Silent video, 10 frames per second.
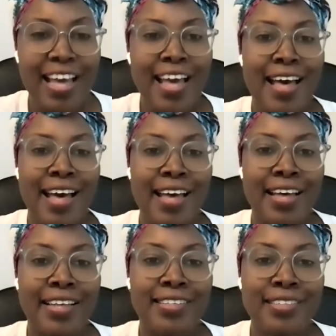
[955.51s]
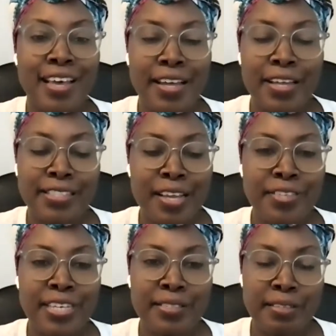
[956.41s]
Okay. And yeah, it sounds
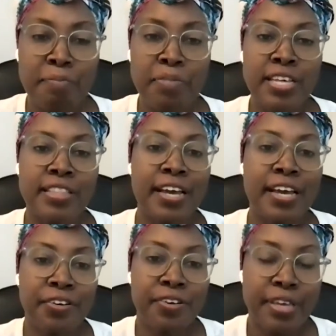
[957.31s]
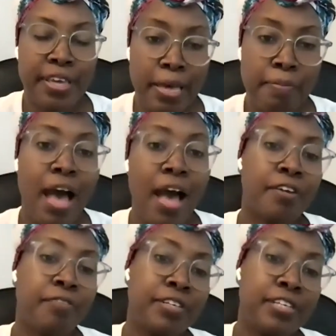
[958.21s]
like something that came out
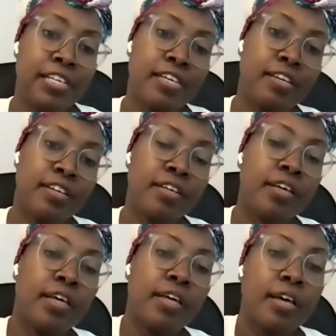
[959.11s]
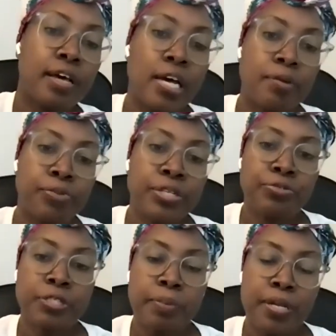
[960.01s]
of a need um, in
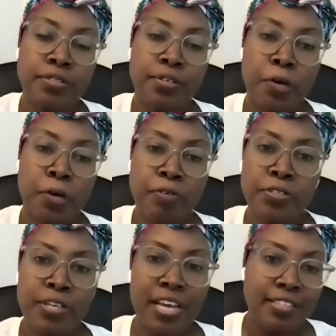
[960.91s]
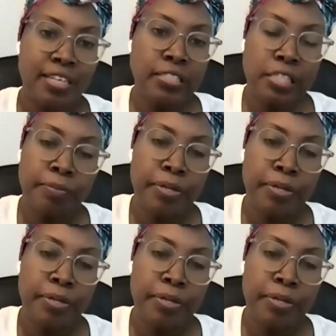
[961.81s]
response to COVID. So yeah, tell us a little bit